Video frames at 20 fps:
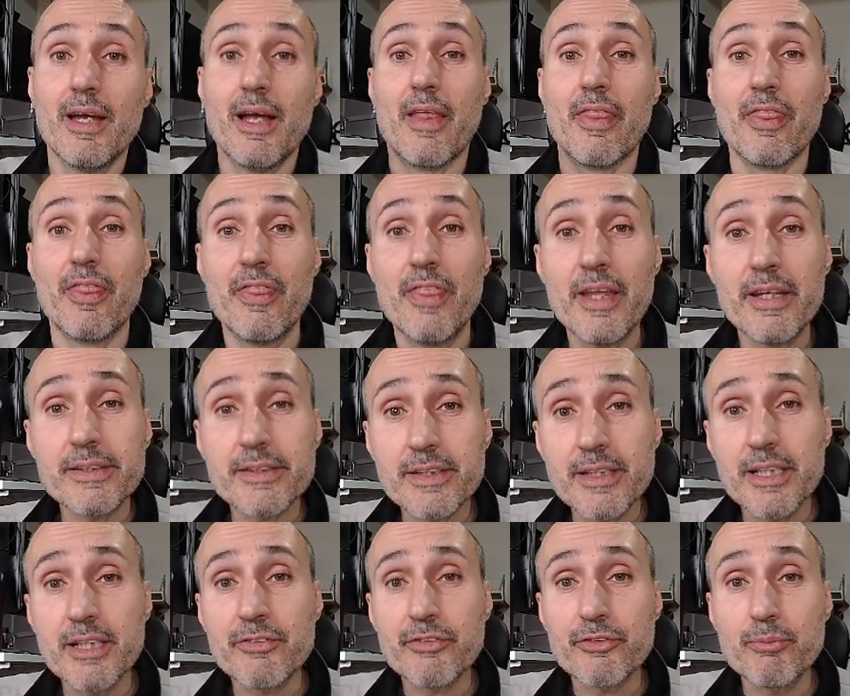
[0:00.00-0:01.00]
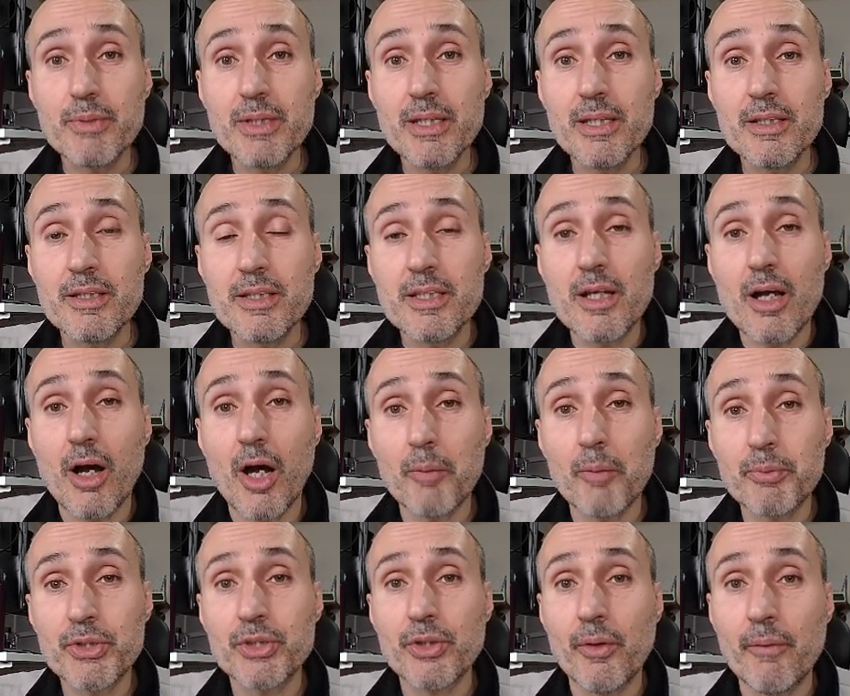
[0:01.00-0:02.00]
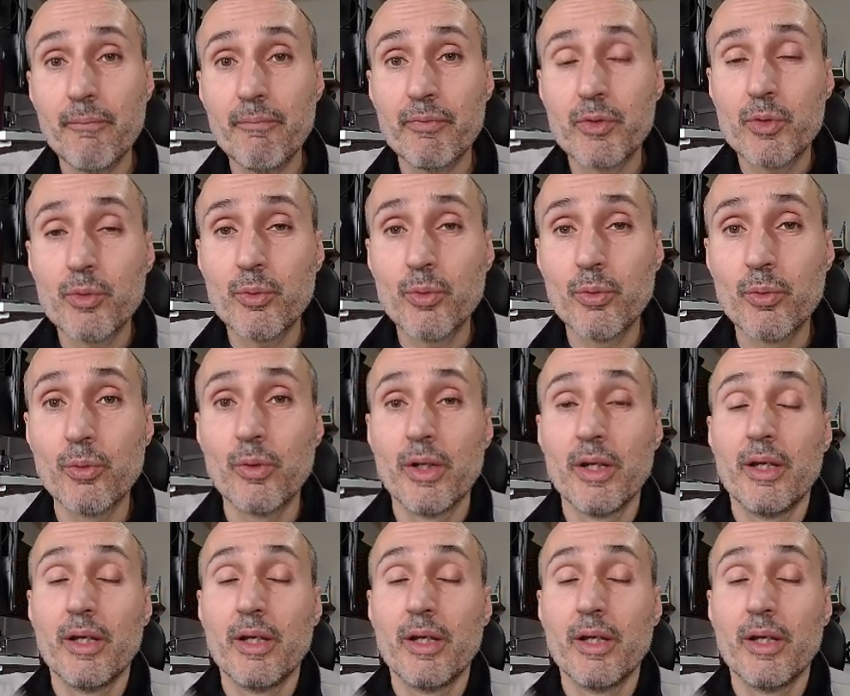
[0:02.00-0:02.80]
And this gives me the option to